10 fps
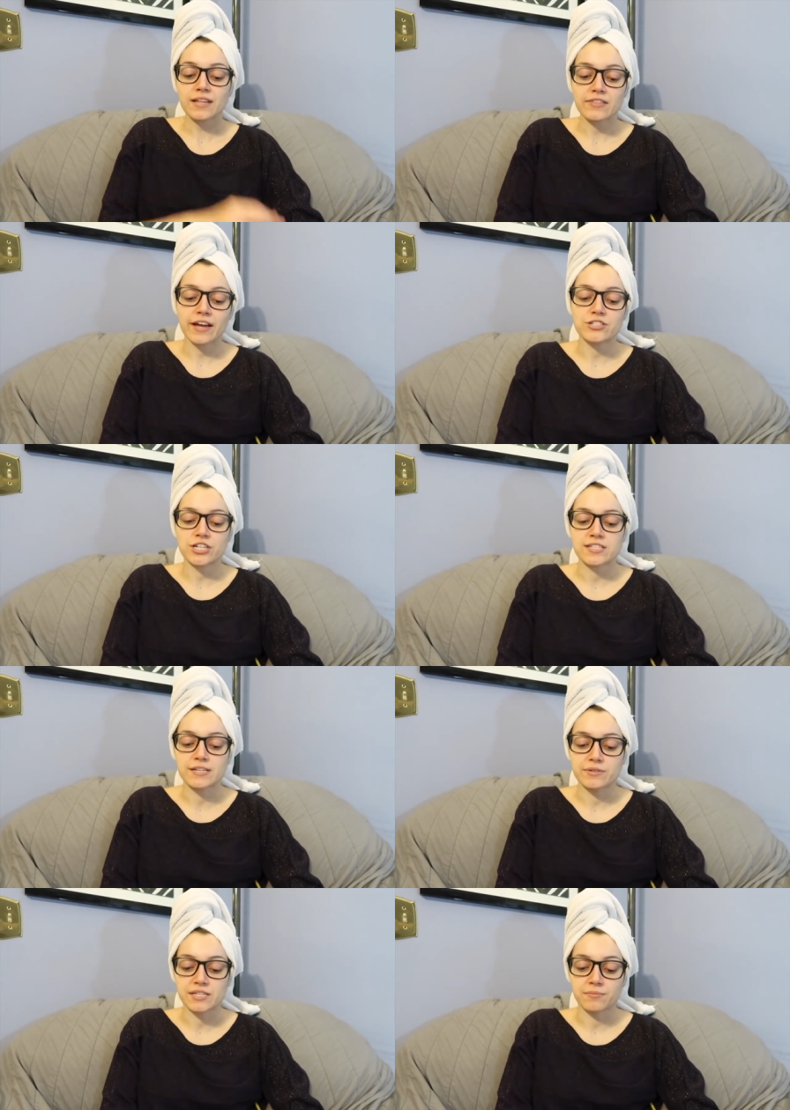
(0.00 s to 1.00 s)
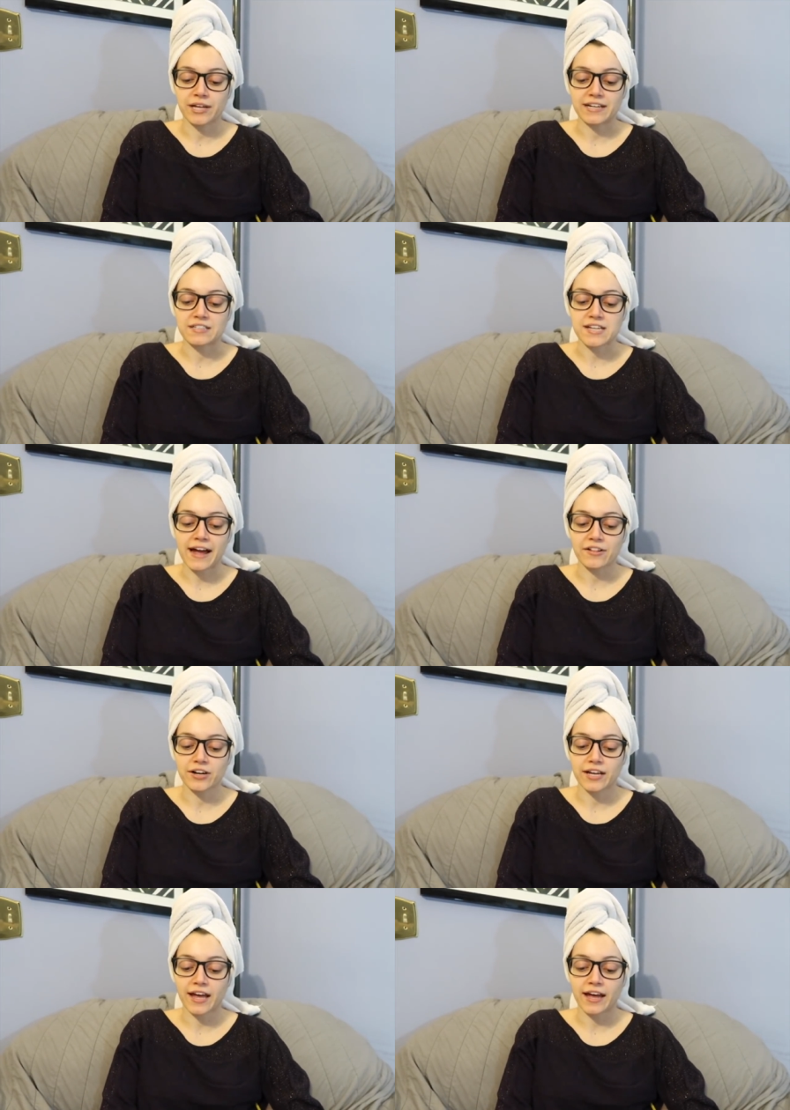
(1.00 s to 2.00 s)
then JC was complaining to
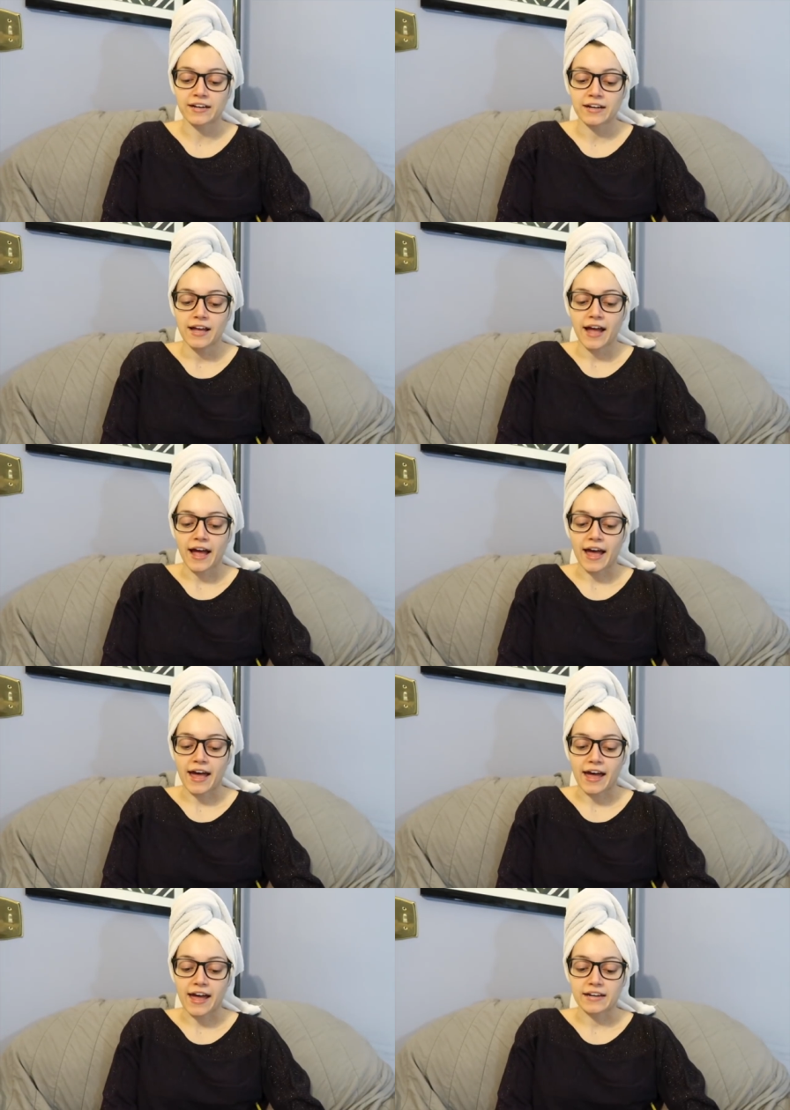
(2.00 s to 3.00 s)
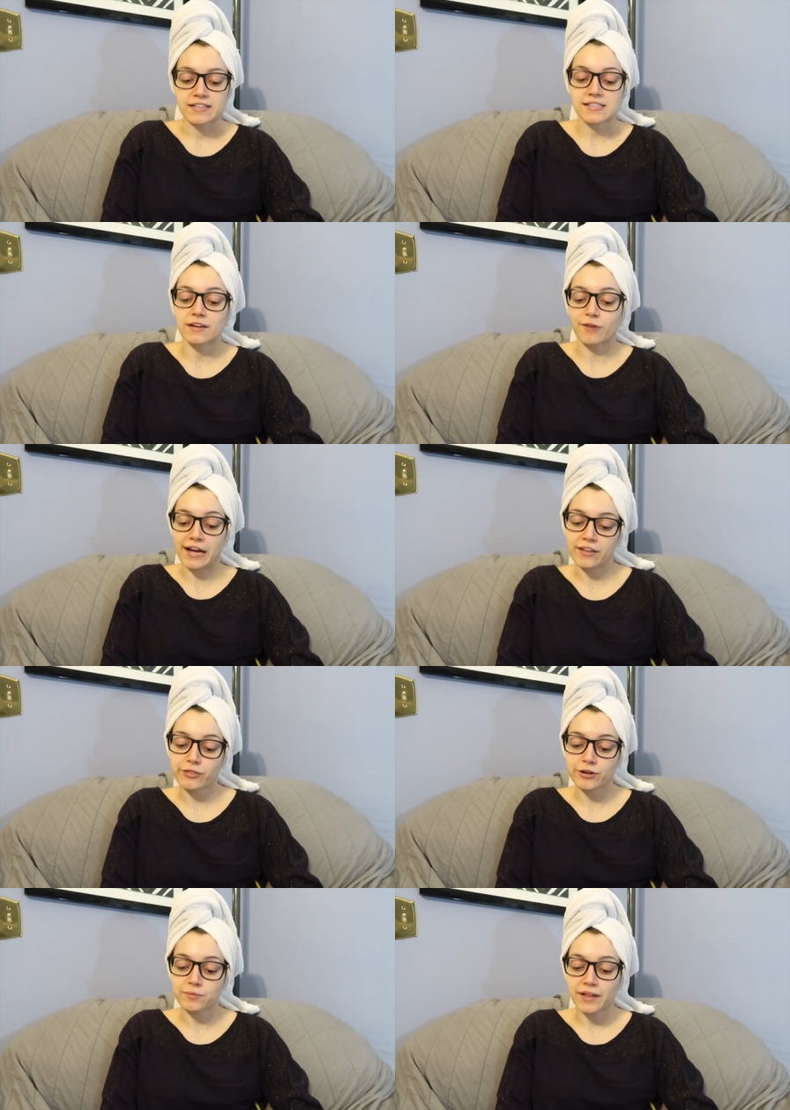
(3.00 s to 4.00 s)
Tyler again, and he said, "If I
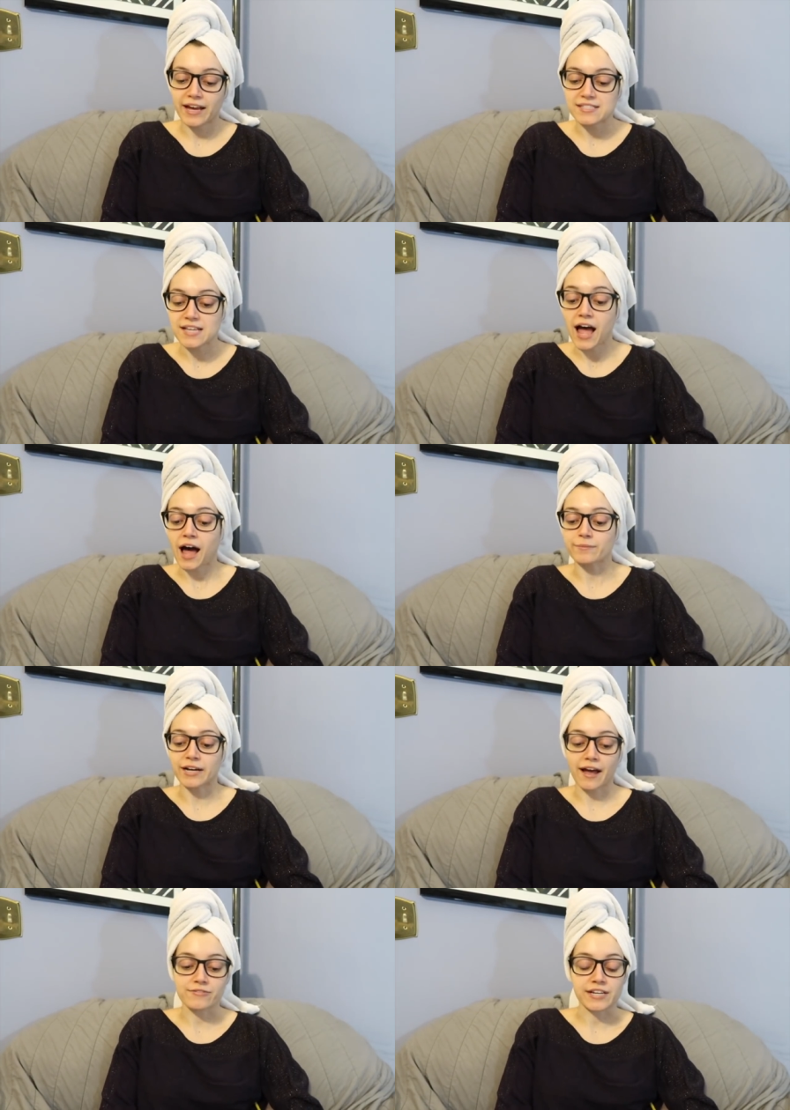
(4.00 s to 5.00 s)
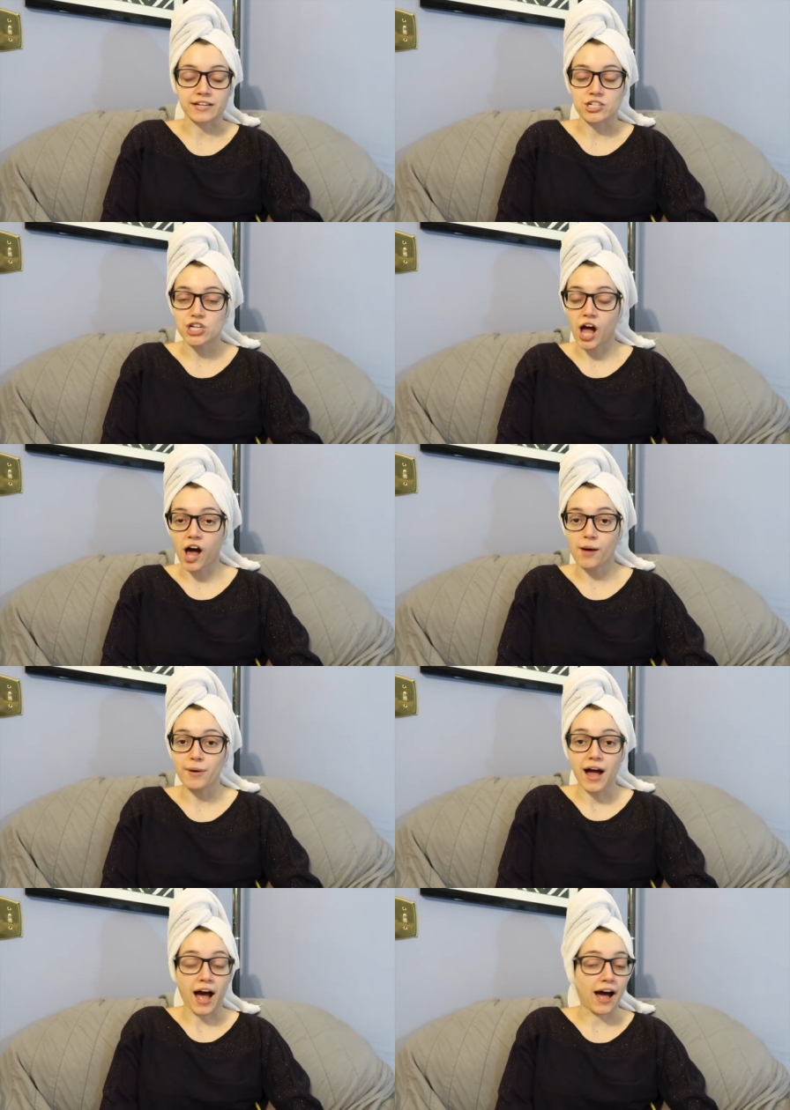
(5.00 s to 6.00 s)
get 3rd place, I'm going to have to get a
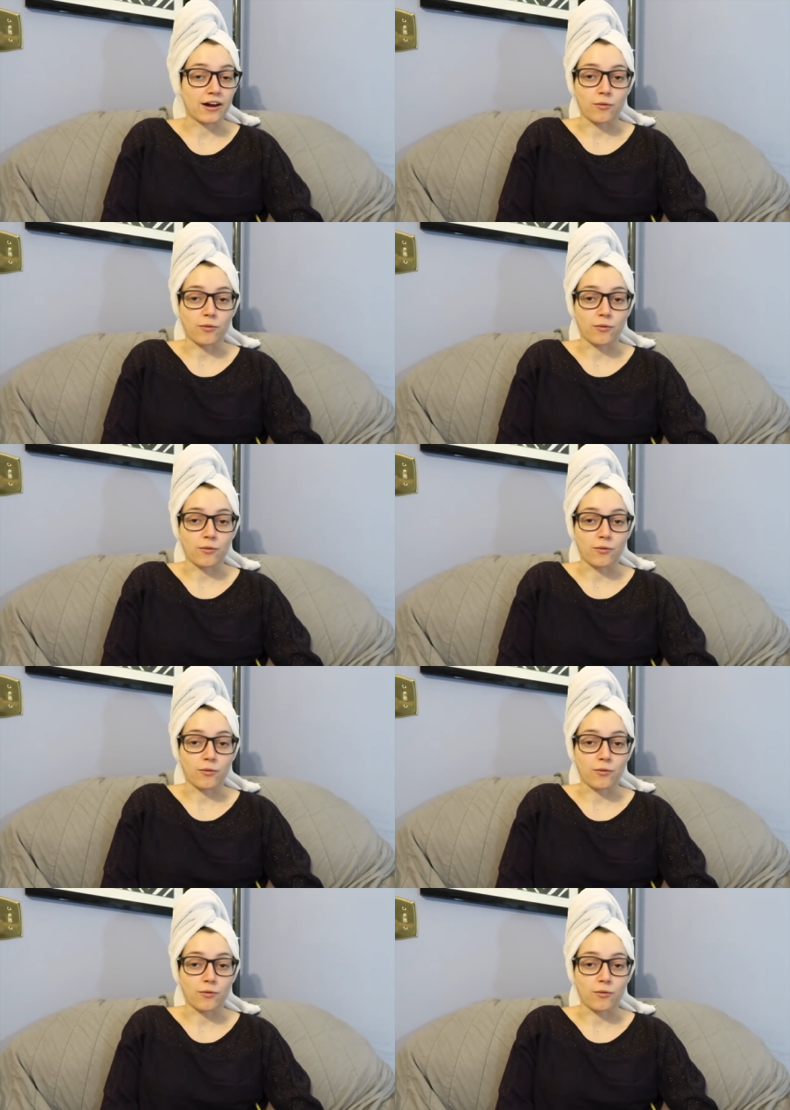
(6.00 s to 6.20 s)
job. I